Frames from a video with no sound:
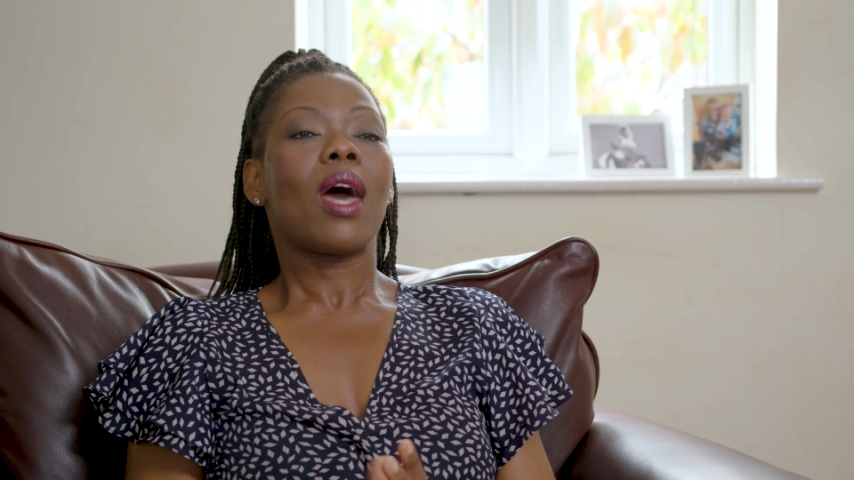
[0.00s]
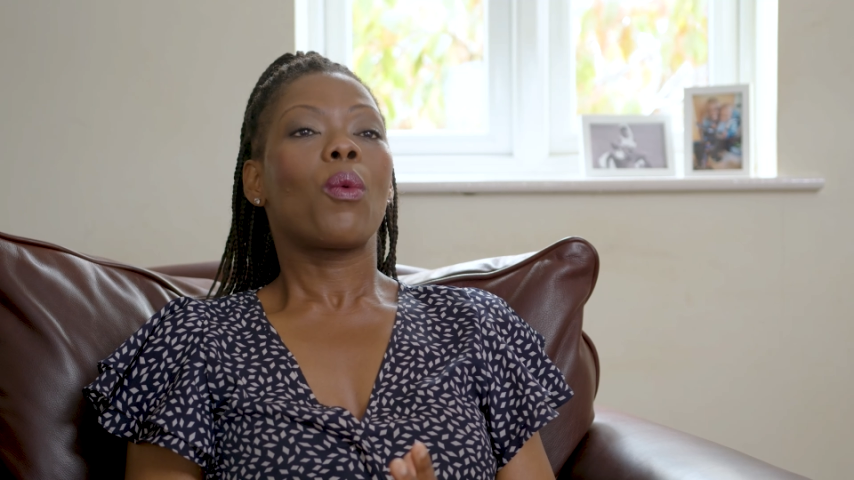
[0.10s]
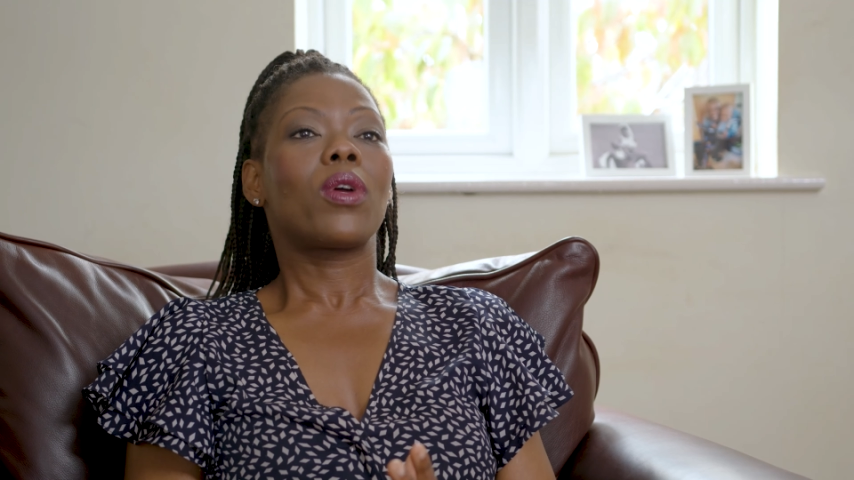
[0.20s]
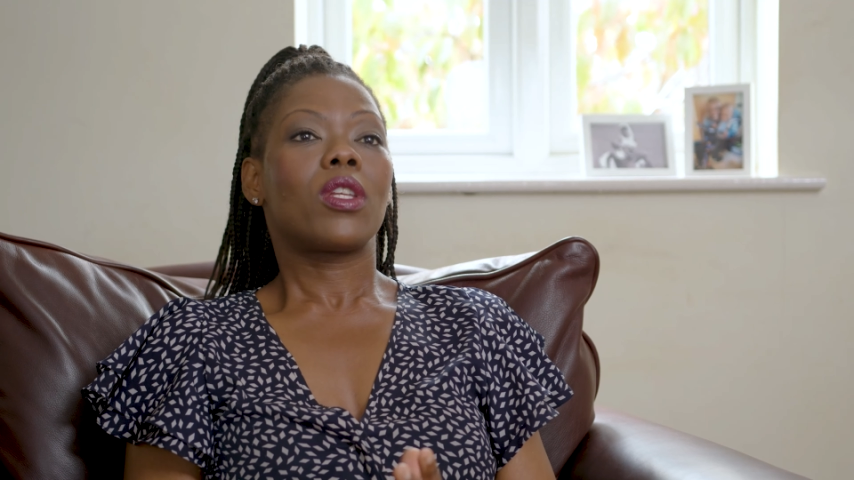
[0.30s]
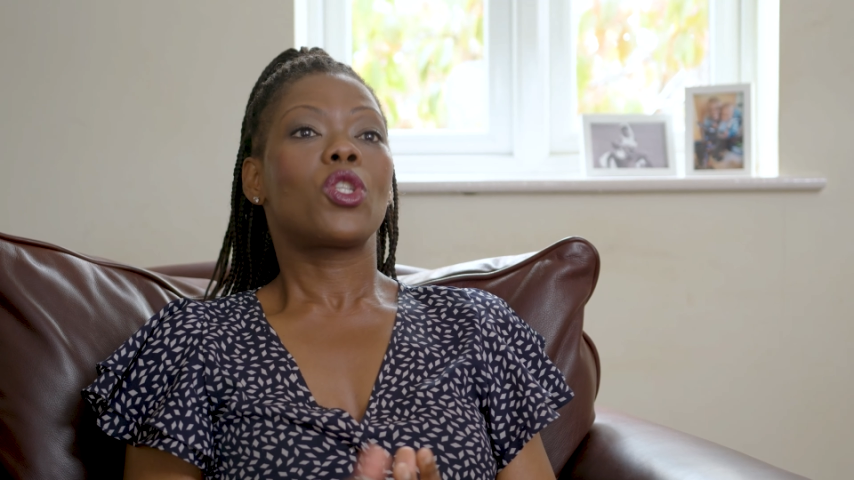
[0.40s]
I
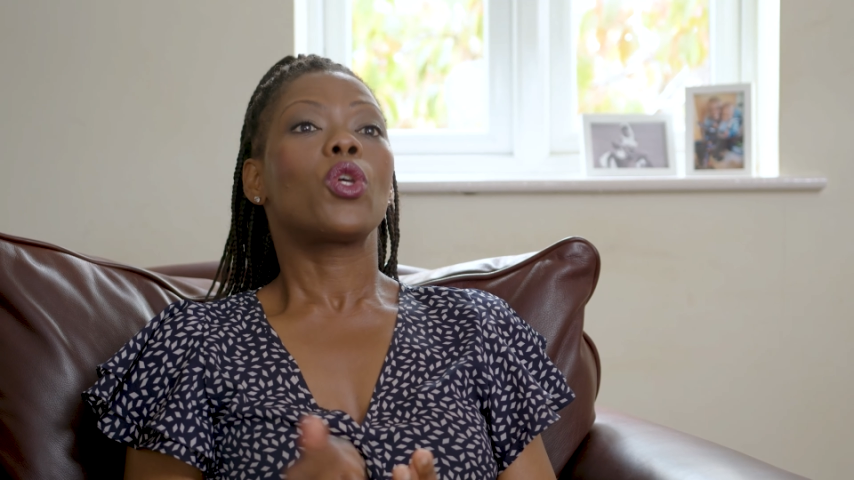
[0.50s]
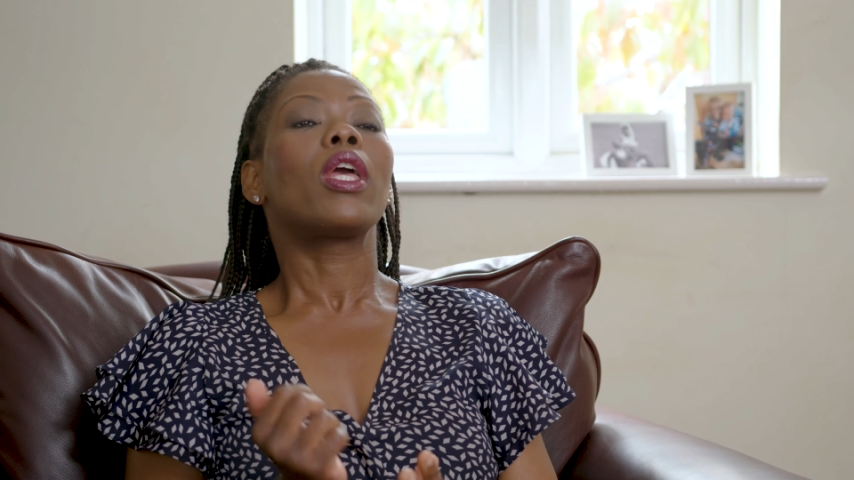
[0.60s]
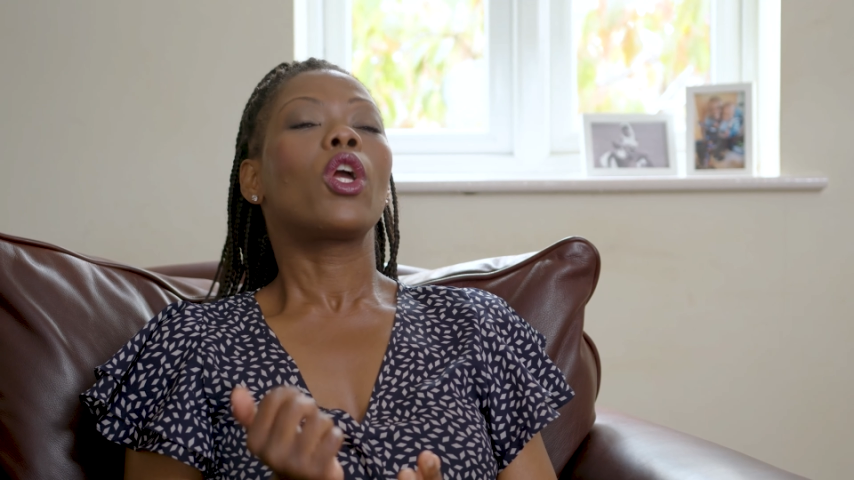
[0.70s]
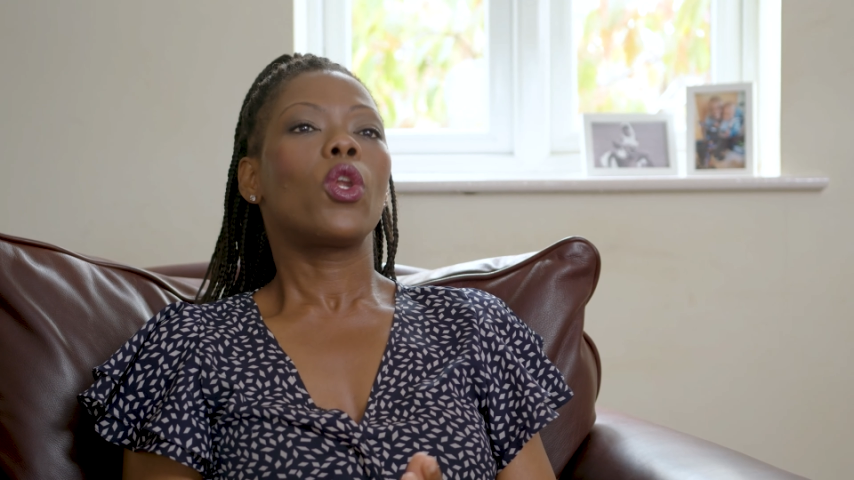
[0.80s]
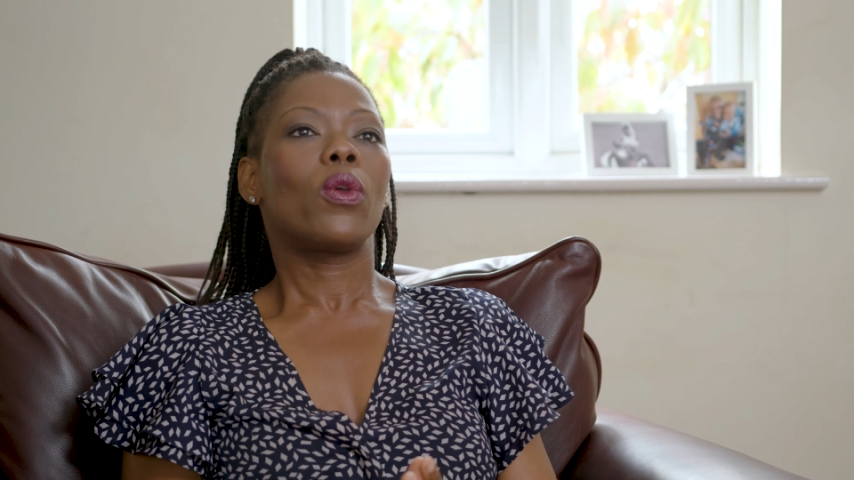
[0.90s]
wanted to
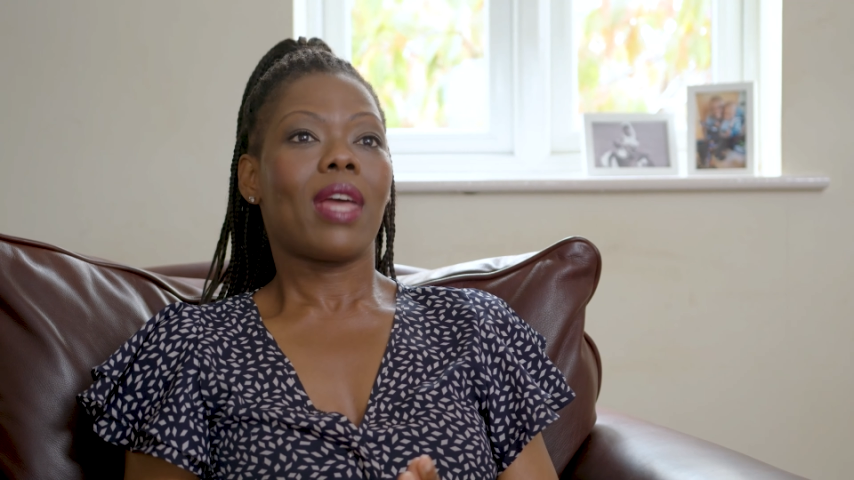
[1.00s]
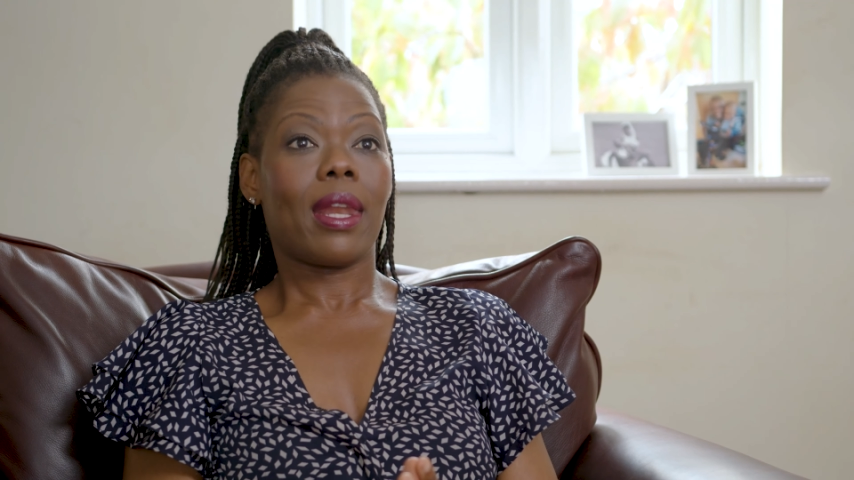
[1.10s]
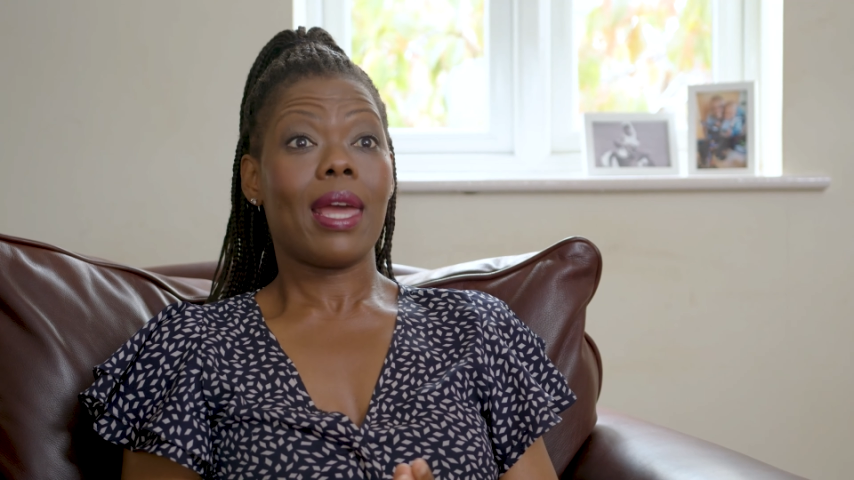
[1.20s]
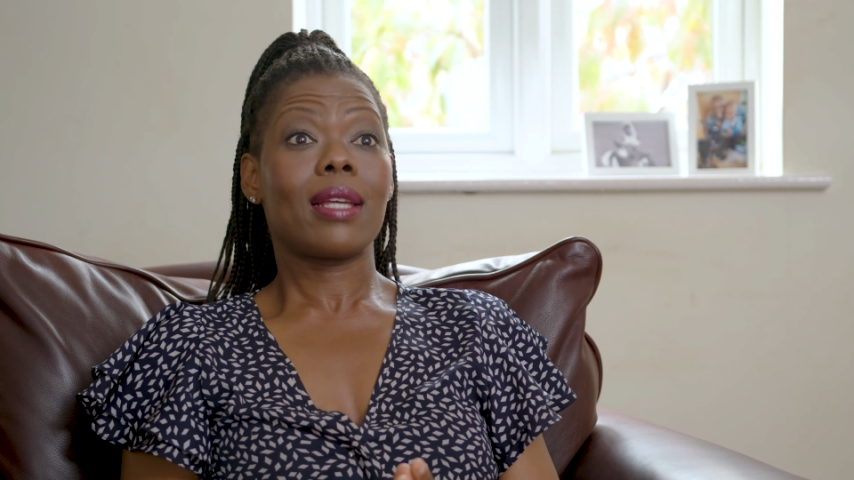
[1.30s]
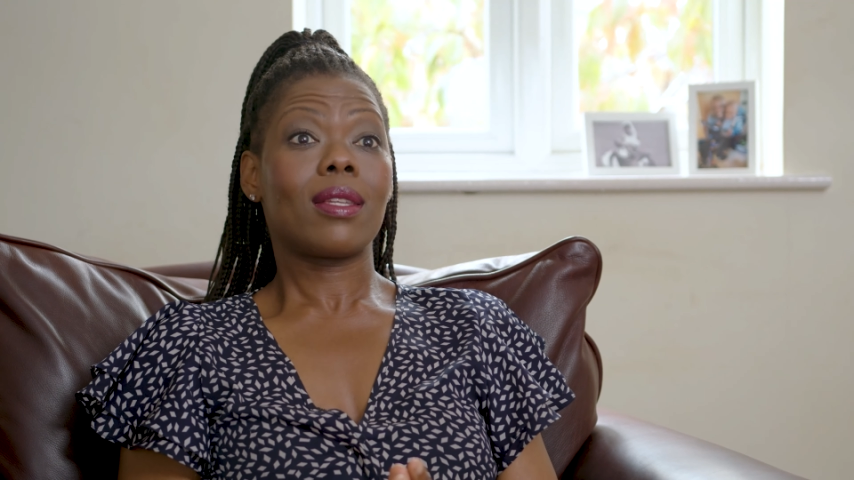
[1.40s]
include that
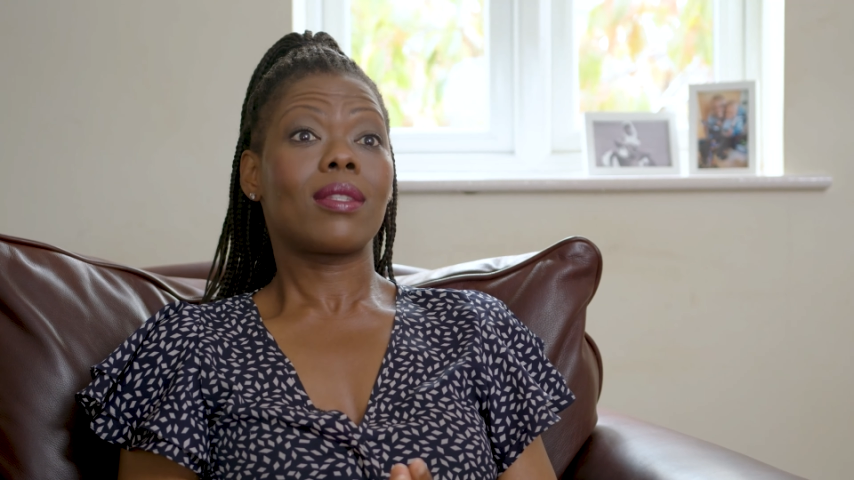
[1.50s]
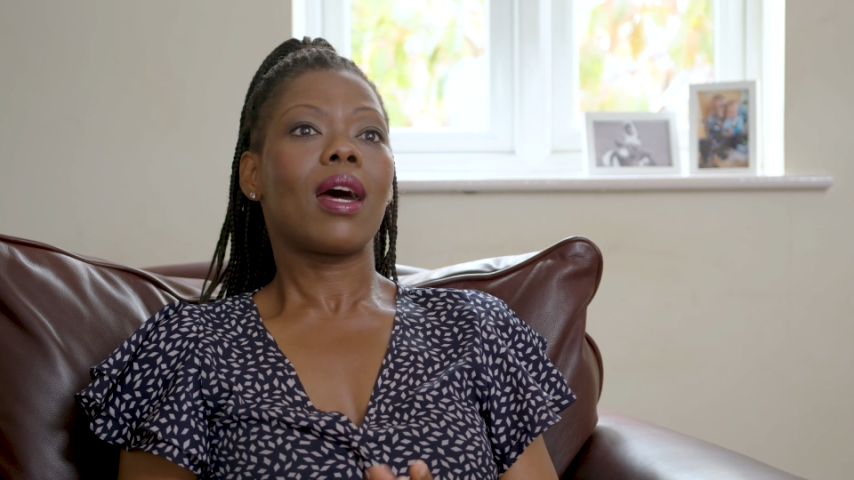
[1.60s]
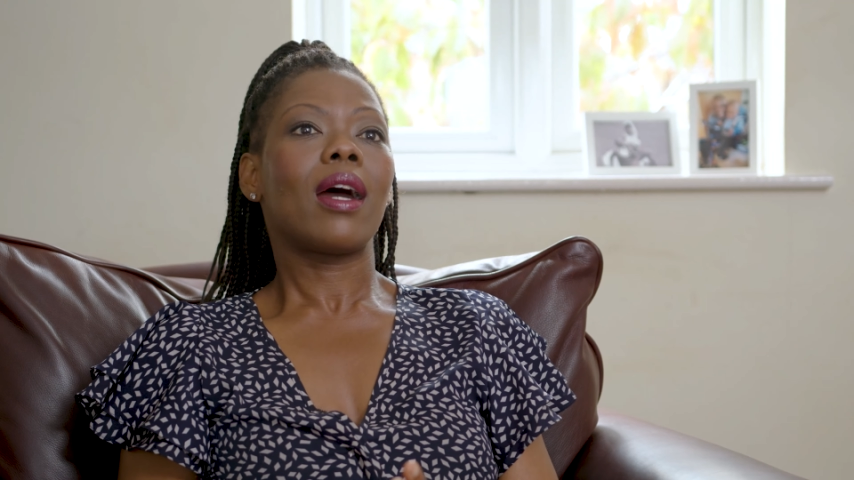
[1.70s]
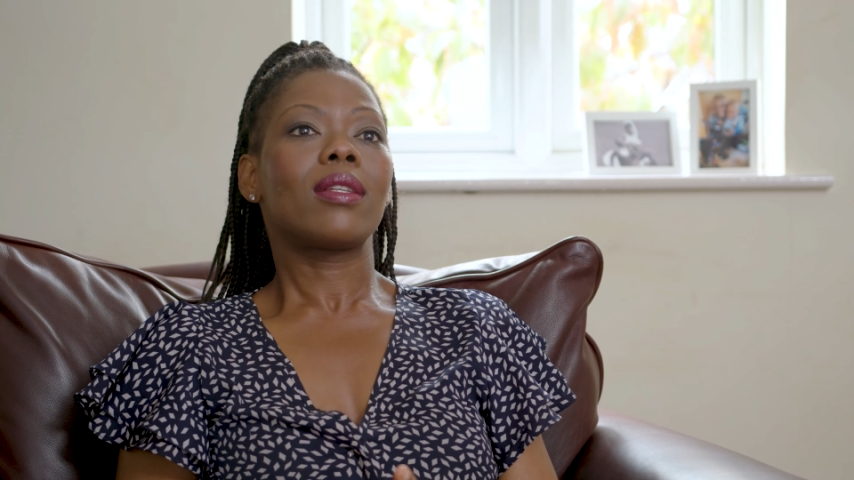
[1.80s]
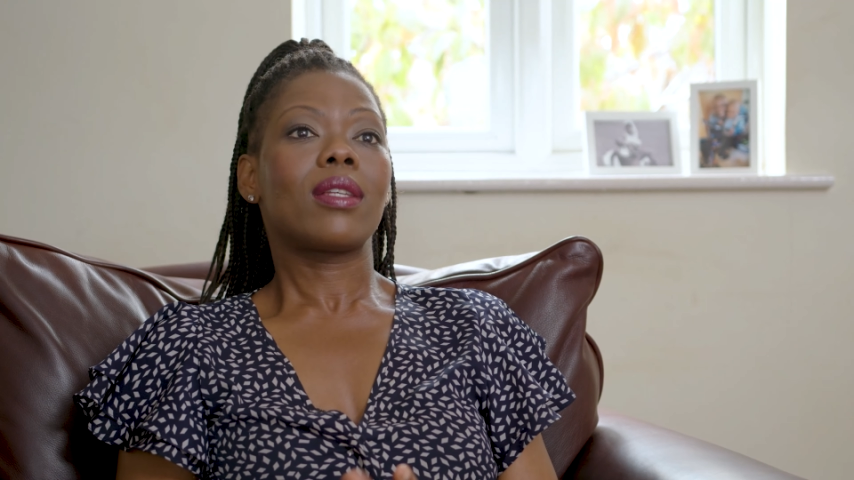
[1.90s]

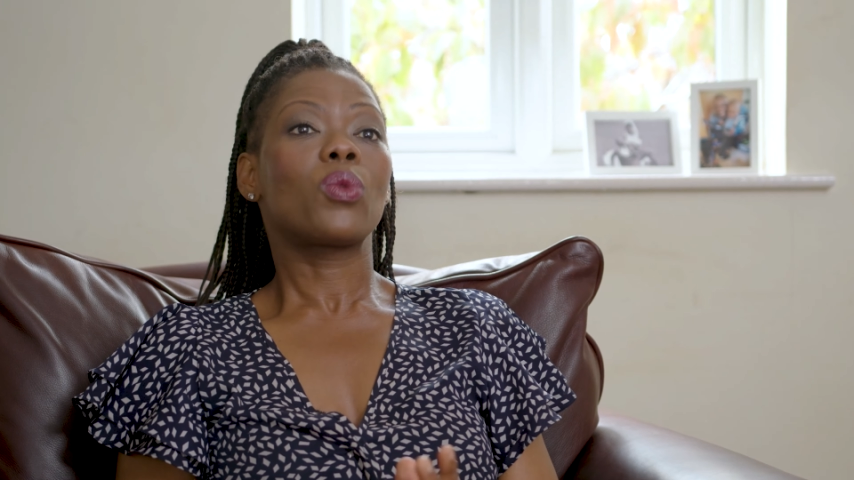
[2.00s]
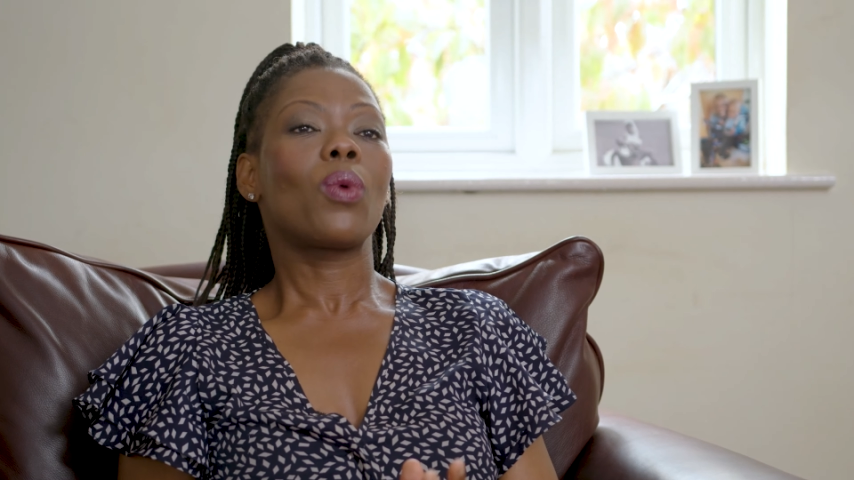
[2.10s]
exercise as